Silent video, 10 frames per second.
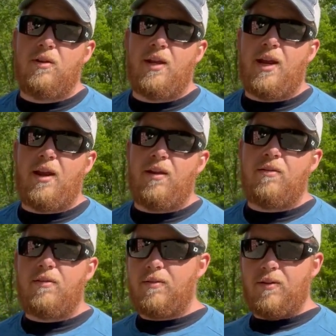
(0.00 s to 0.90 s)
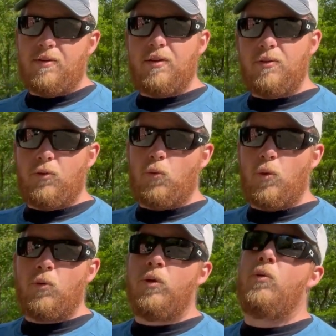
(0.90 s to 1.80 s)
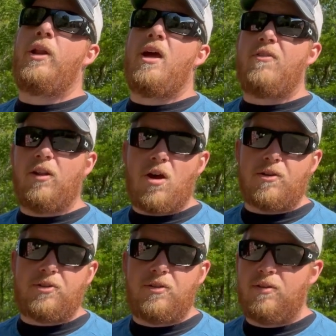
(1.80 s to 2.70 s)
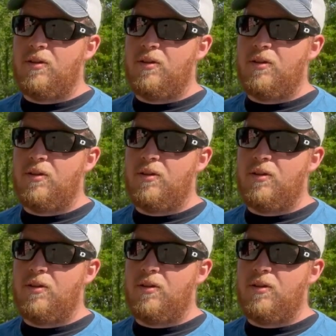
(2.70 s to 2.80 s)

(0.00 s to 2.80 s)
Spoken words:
And what have I lost?